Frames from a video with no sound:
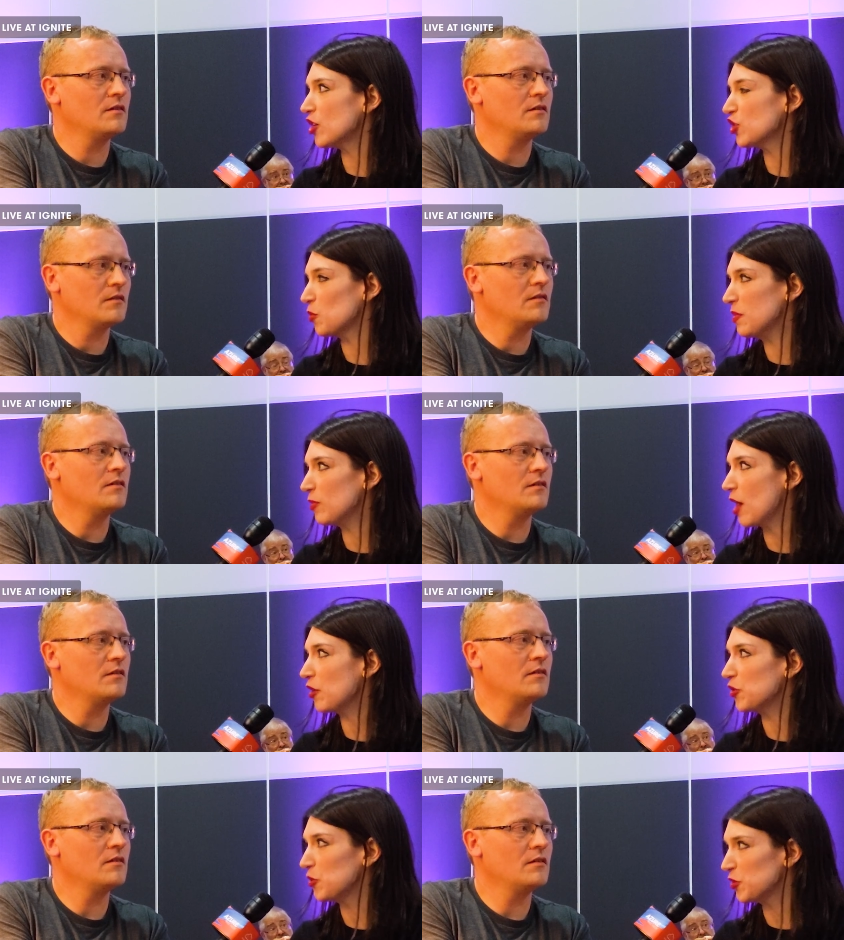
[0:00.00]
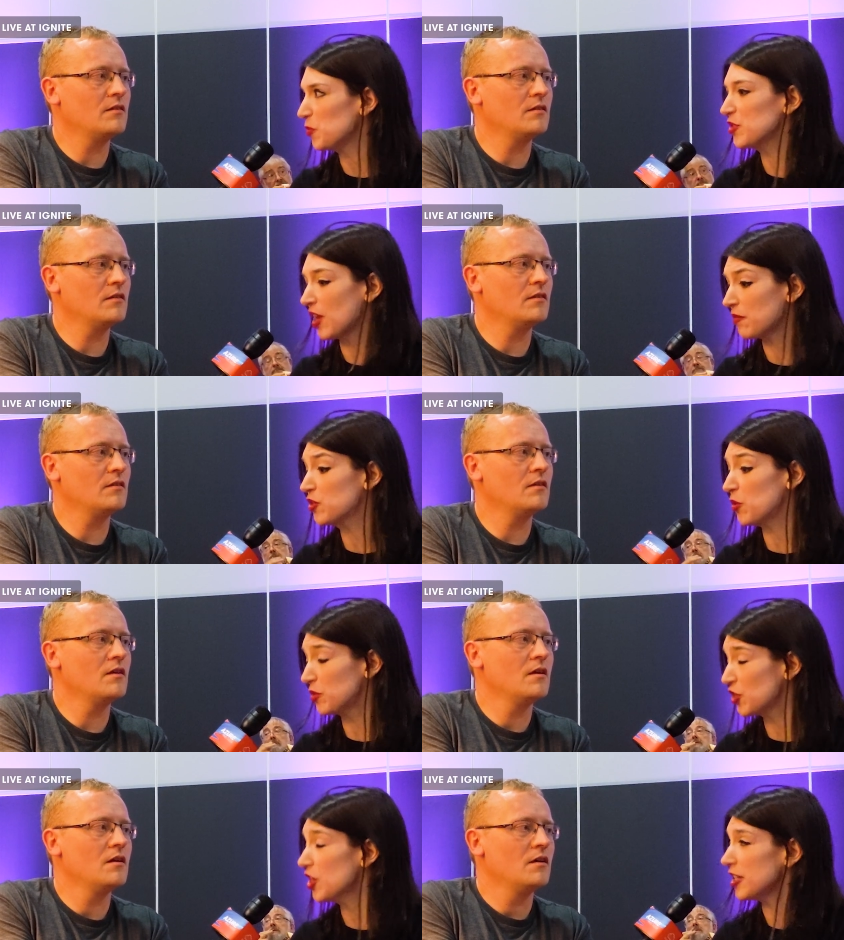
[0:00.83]
Speaker 1: uh, people how to do some stuff. So
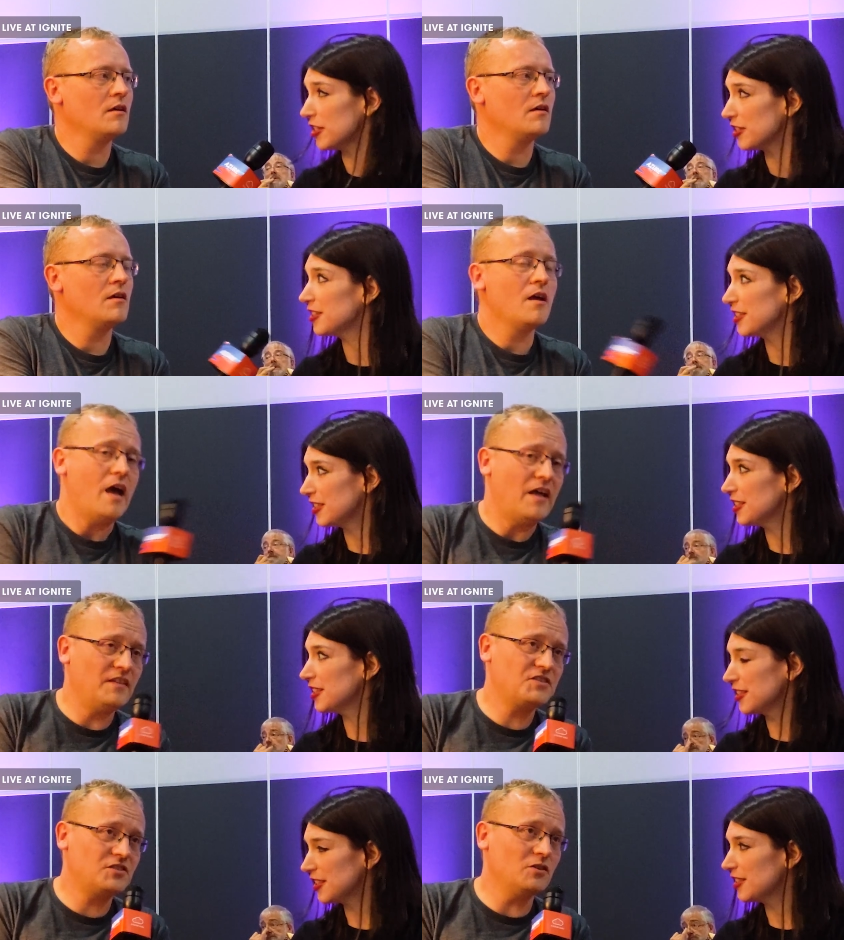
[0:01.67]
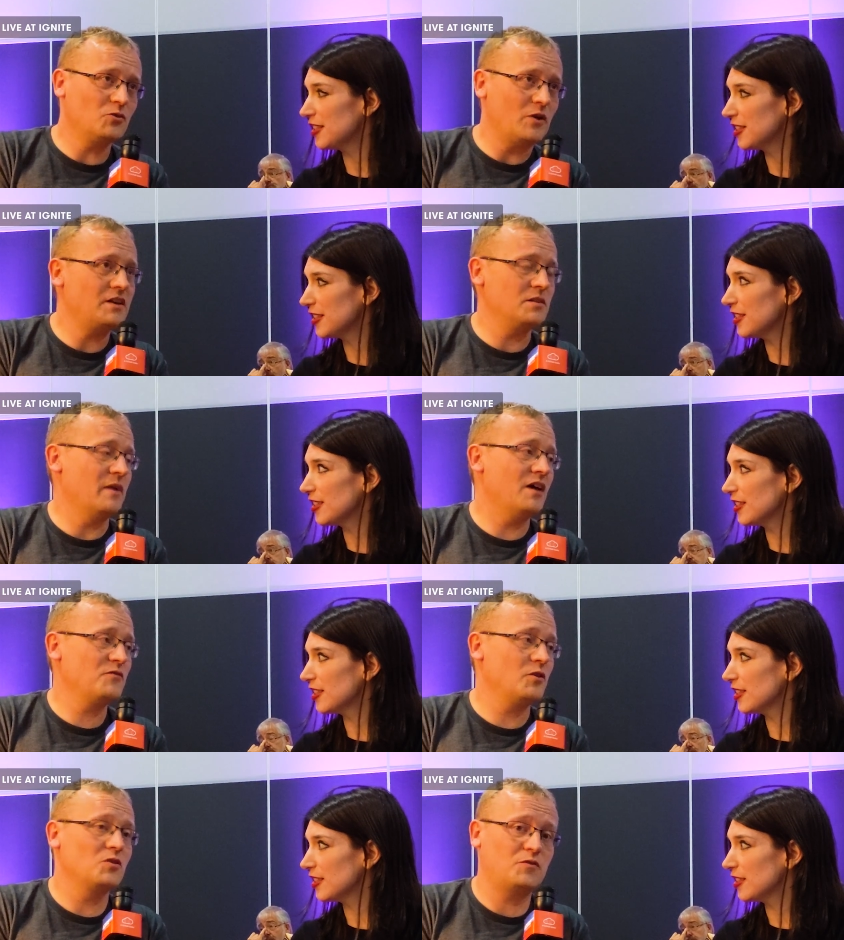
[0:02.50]
it was good.
Speaker 2: And there's still great
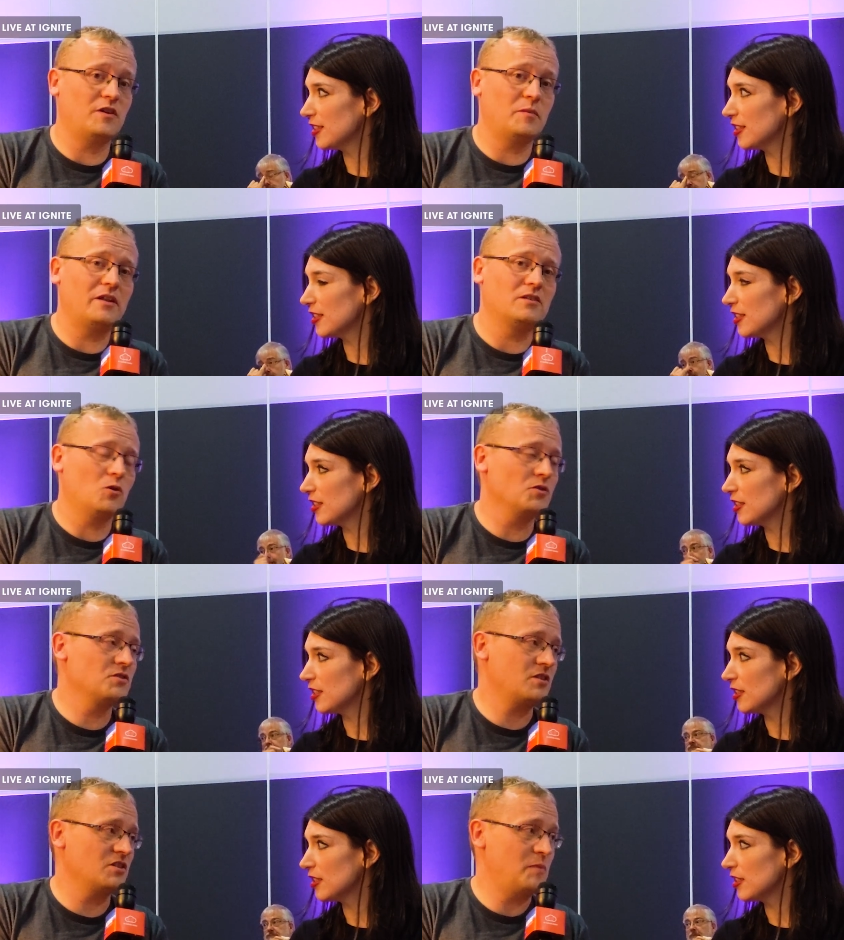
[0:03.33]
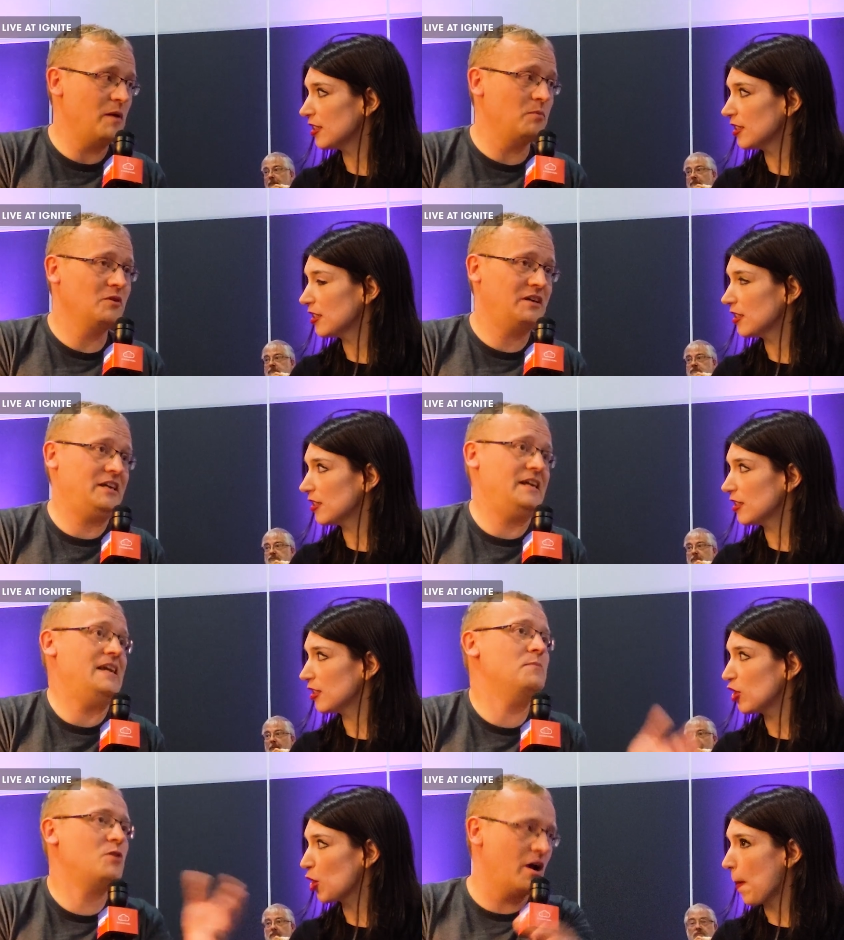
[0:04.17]
demand for those fundamental courses because people
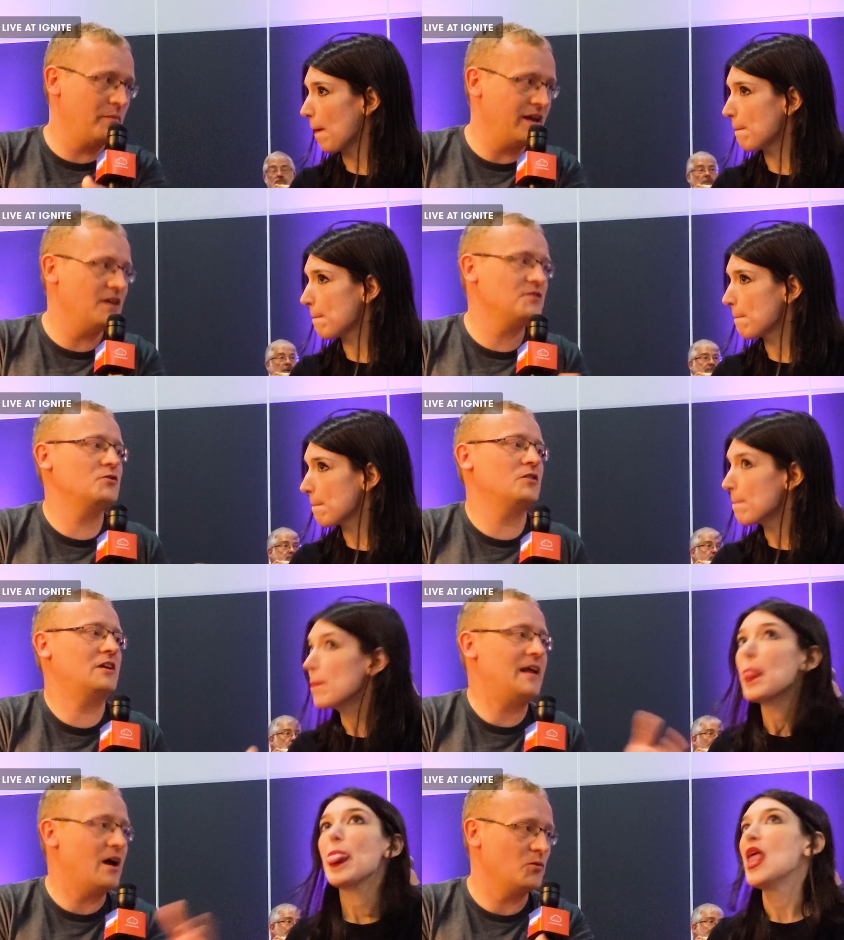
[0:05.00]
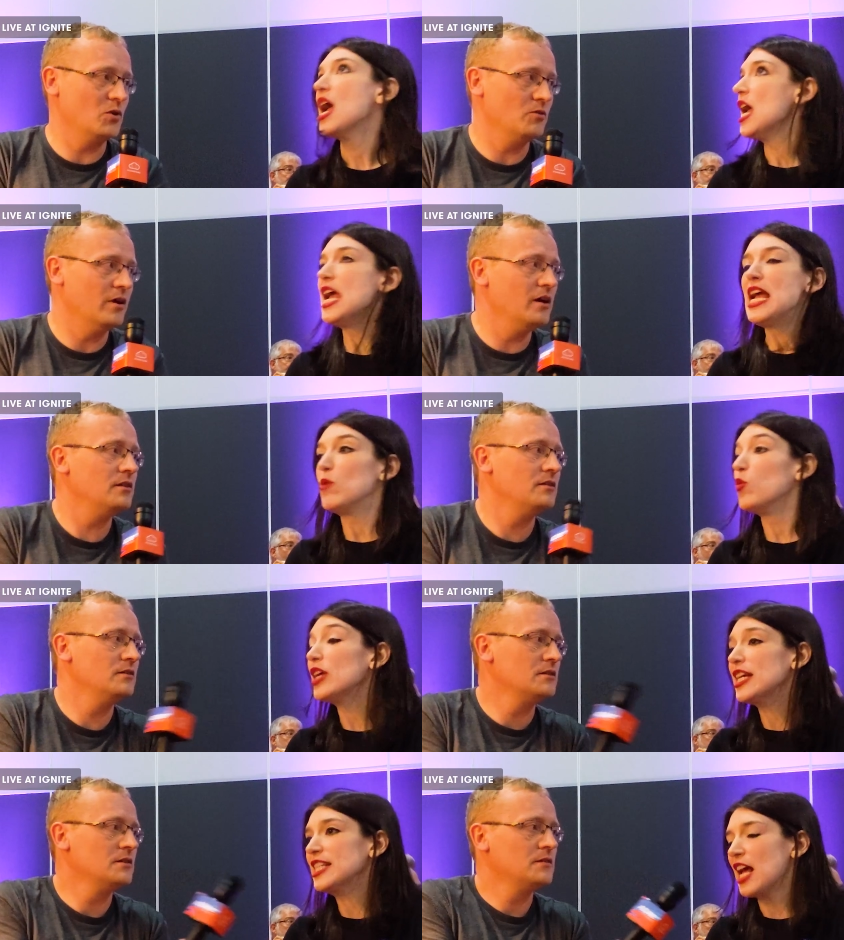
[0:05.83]
keep coming into the cloud world, right?
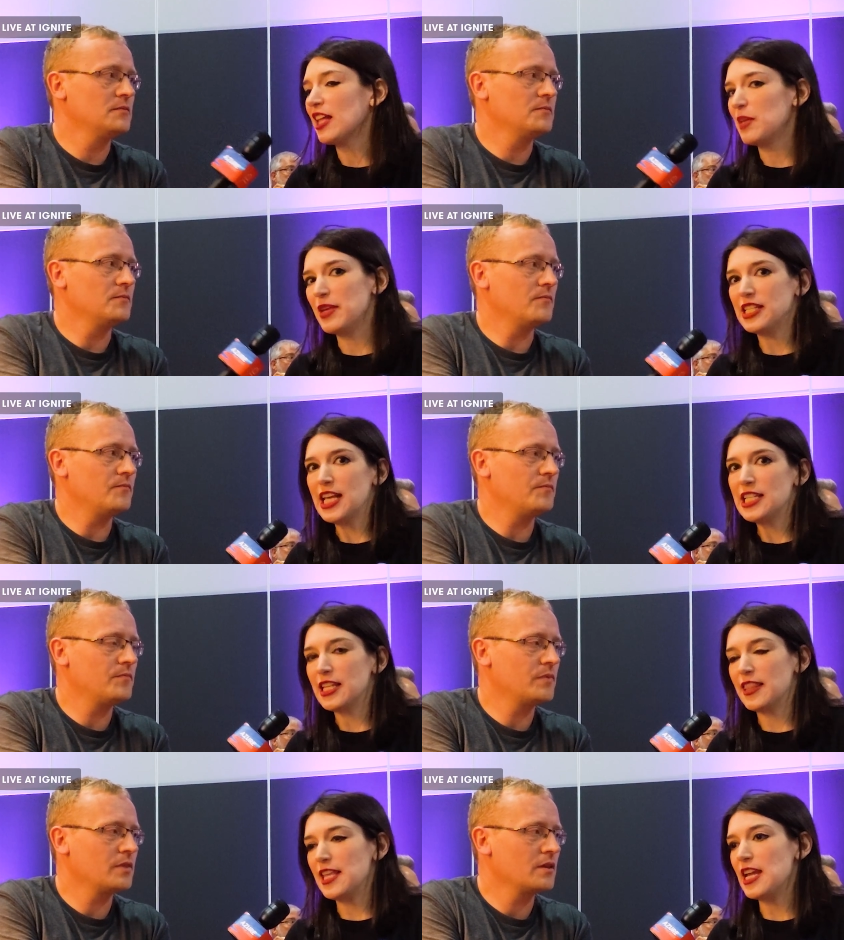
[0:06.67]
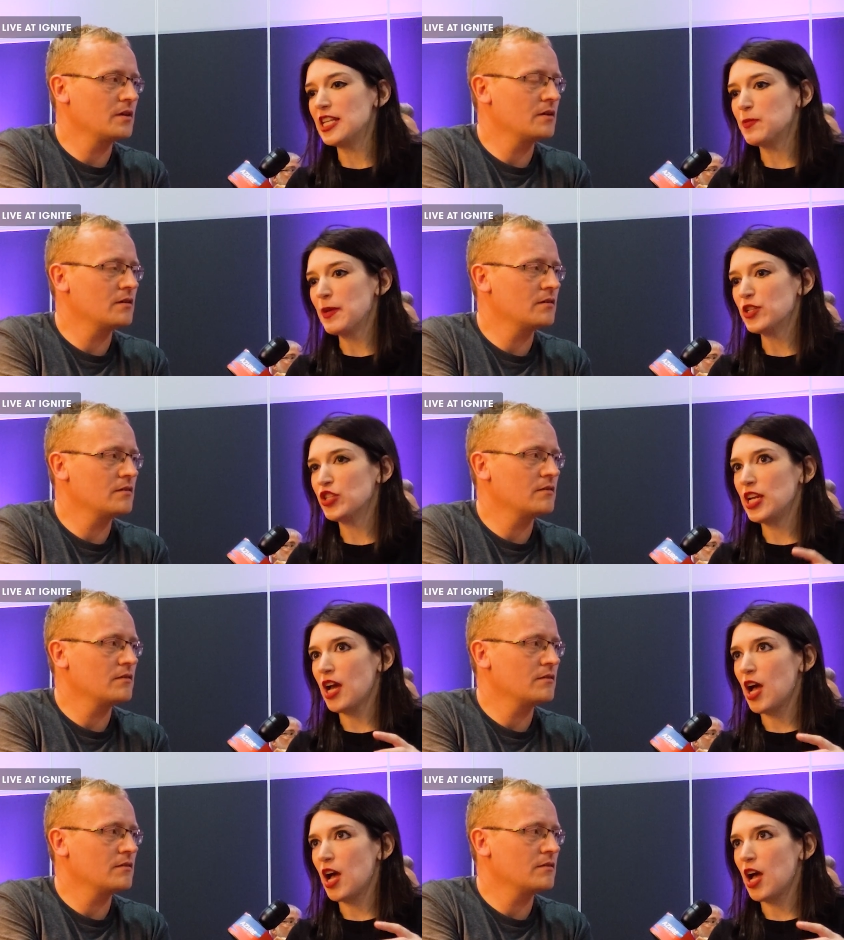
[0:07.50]
Well,
Speaker 1: exactly, because that's the thing, especially